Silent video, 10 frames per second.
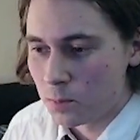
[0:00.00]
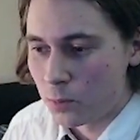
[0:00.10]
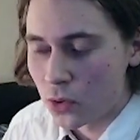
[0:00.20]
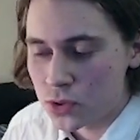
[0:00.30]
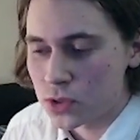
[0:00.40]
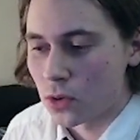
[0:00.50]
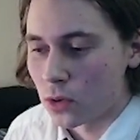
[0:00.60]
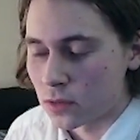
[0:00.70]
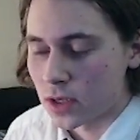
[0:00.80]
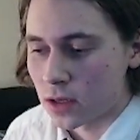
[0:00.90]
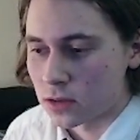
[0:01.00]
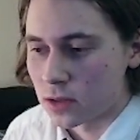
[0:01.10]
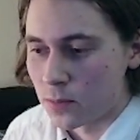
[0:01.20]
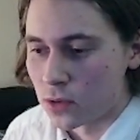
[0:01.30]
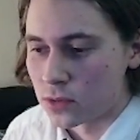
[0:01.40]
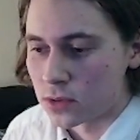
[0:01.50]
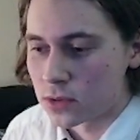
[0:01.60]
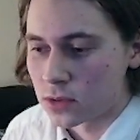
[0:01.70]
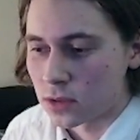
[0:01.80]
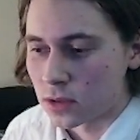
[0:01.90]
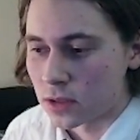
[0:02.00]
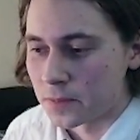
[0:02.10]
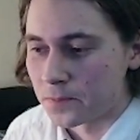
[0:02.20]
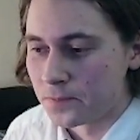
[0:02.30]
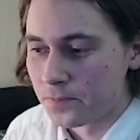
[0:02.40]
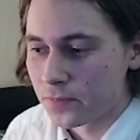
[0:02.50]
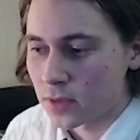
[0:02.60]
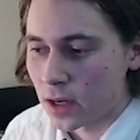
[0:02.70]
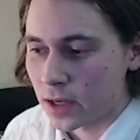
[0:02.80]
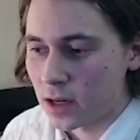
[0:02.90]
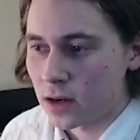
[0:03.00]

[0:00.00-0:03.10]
post all of that at the point. I kind